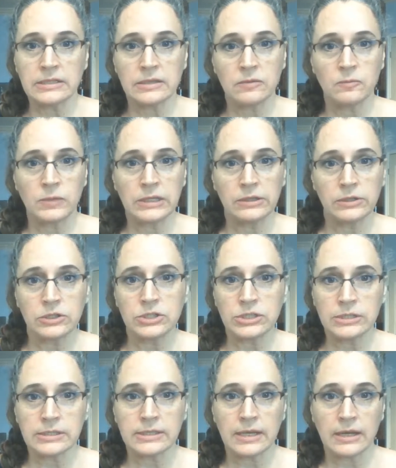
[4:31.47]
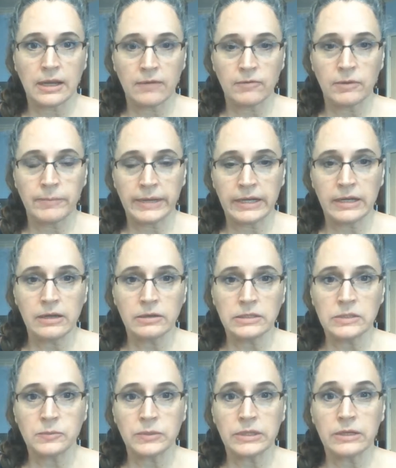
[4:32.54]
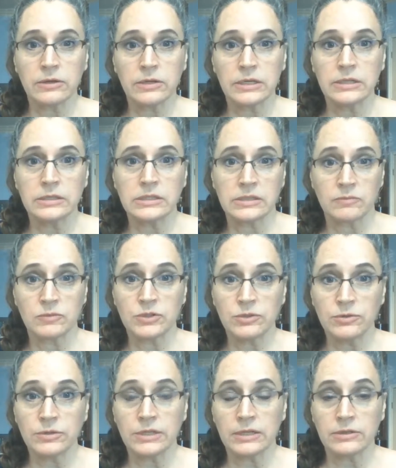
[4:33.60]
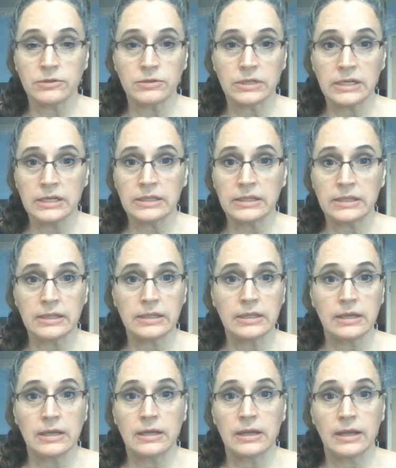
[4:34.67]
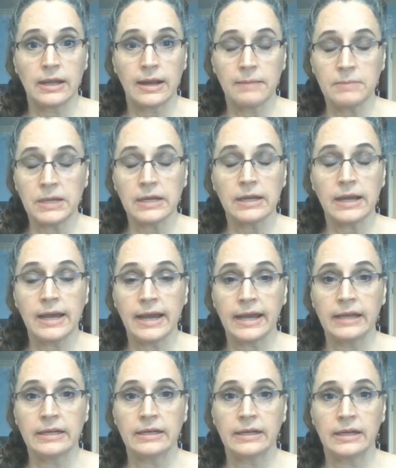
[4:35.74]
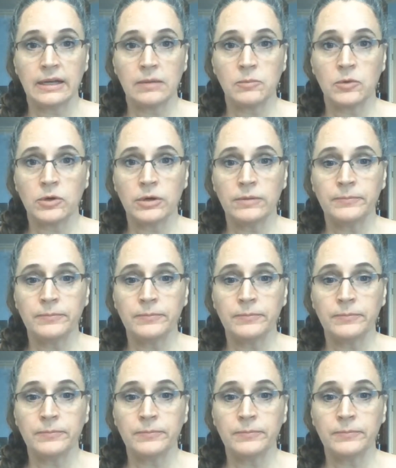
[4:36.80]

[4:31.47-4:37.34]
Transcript: and we look just like everybody else when there is some truth underneath, and I'm not going to hide it anymore.